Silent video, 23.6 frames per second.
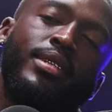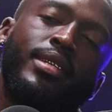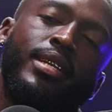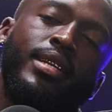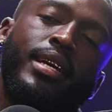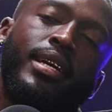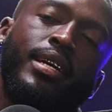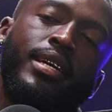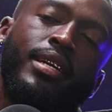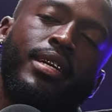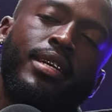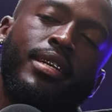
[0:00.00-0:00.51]
it's
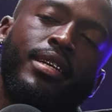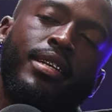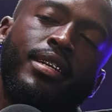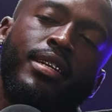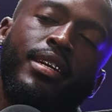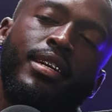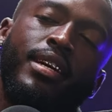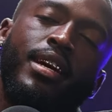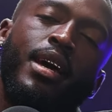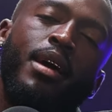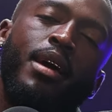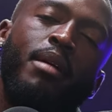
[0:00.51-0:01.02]
like...
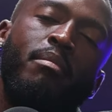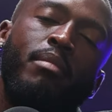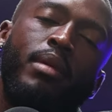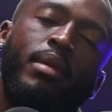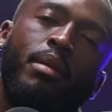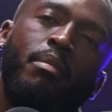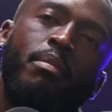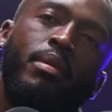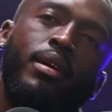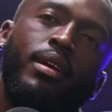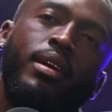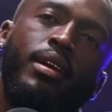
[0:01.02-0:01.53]

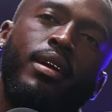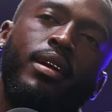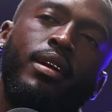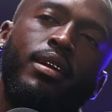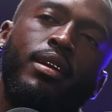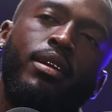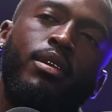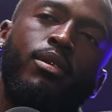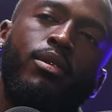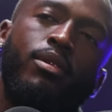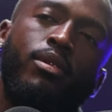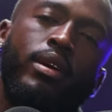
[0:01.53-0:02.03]
Maybe,
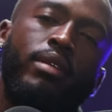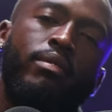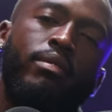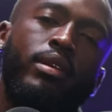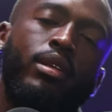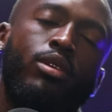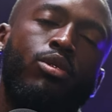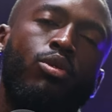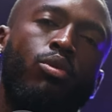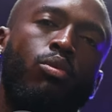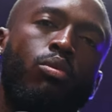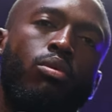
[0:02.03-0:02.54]
you know,
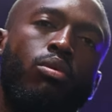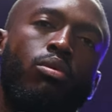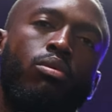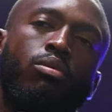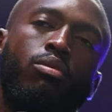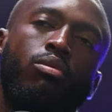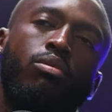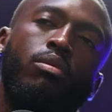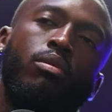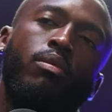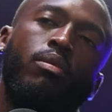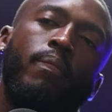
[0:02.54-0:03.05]
having
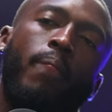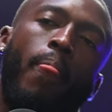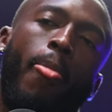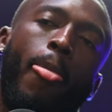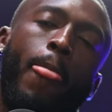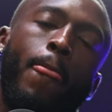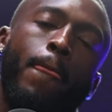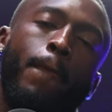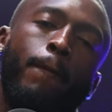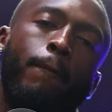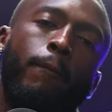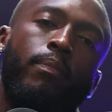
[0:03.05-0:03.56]
to
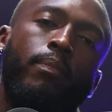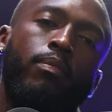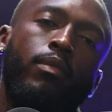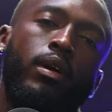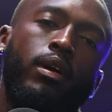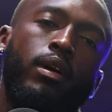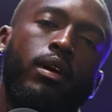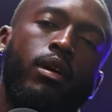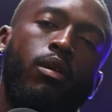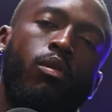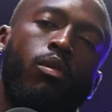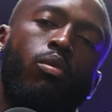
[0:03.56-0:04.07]

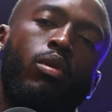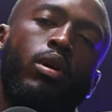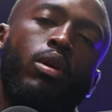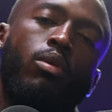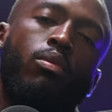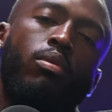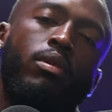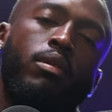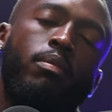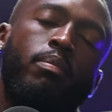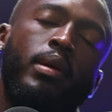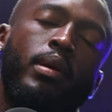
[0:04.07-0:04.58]
uh,
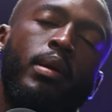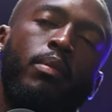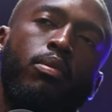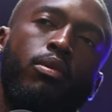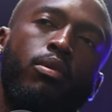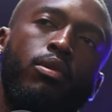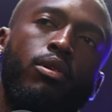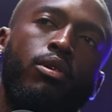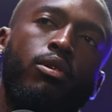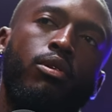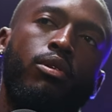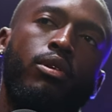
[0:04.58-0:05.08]
work with
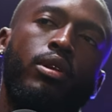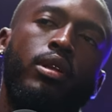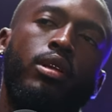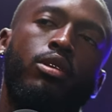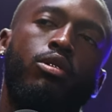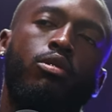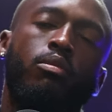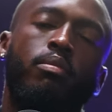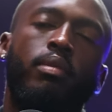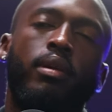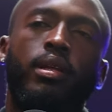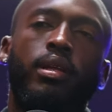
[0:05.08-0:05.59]
people, you know, you
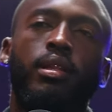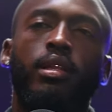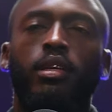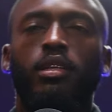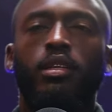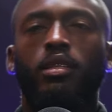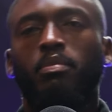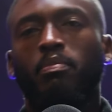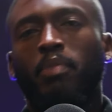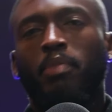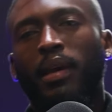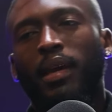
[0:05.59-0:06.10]
need to be in their
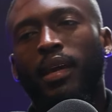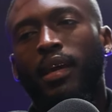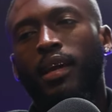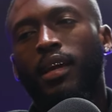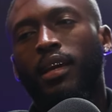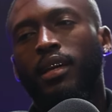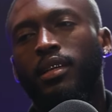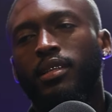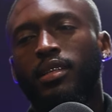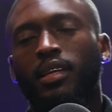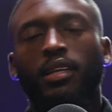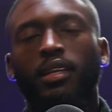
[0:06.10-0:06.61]
space.